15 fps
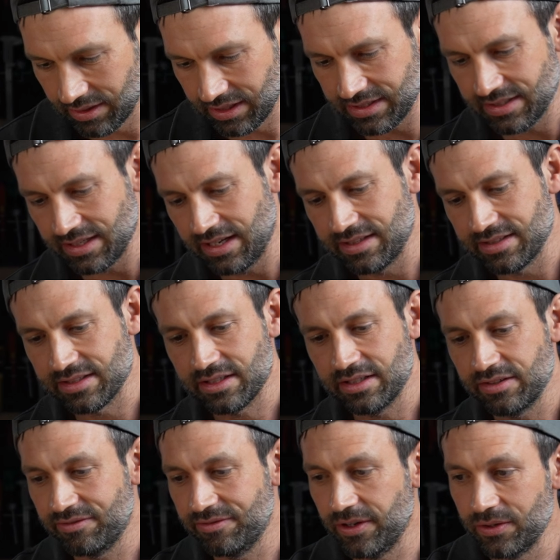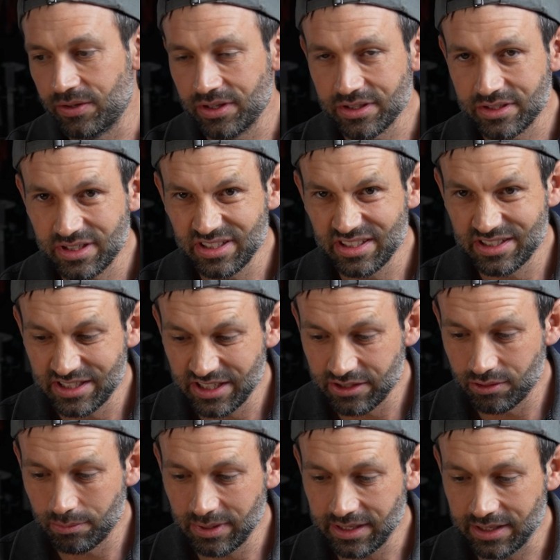this lens can focus
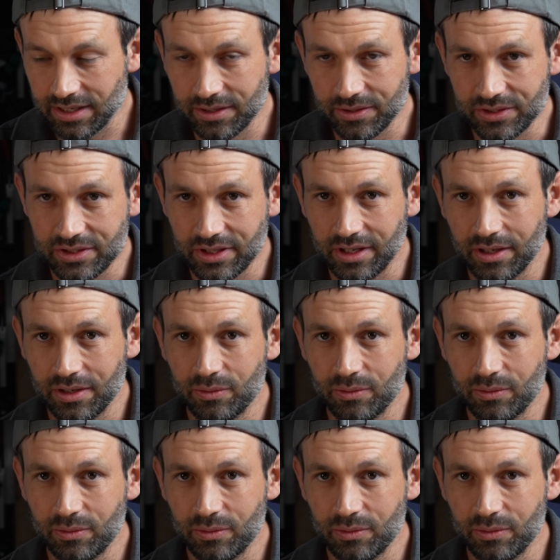considerably closer,